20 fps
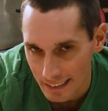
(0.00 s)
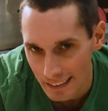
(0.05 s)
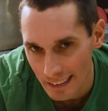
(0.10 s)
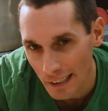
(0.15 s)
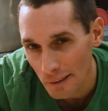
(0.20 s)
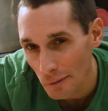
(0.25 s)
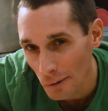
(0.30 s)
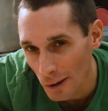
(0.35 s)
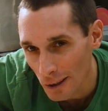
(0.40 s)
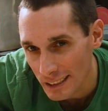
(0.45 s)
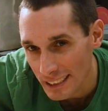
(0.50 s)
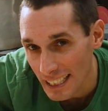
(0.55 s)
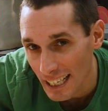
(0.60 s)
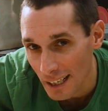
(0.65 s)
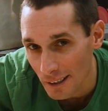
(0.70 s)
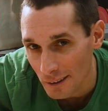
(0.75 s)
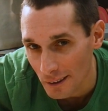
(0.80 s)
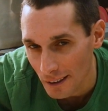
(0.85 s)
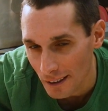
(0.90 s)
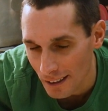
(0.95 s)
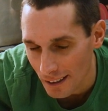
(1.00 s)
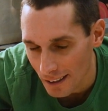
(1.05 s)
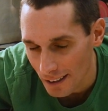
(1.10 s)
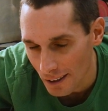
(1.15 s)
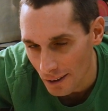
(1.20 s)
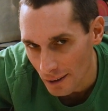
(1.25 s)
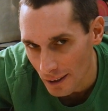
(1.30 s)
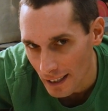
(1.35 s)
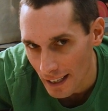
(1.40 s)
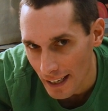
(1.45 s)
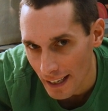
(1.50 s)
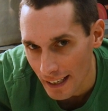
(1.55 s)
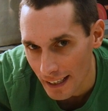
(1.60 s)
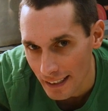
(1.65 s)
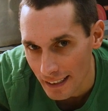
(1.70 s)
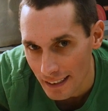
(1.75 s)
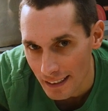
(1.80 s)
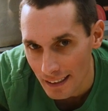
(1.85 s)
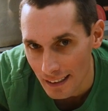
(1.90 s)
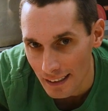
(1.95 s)
it worked out
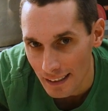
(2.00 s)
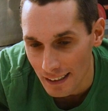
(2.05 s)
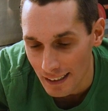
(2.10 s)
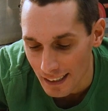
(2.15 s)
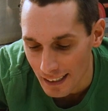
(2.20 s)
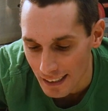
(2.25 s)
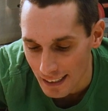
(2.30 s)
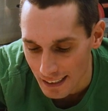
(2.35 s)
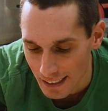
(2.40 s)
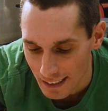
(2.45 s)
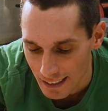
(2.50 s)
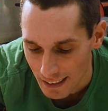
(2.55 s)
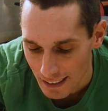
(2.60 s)
okay. Uh,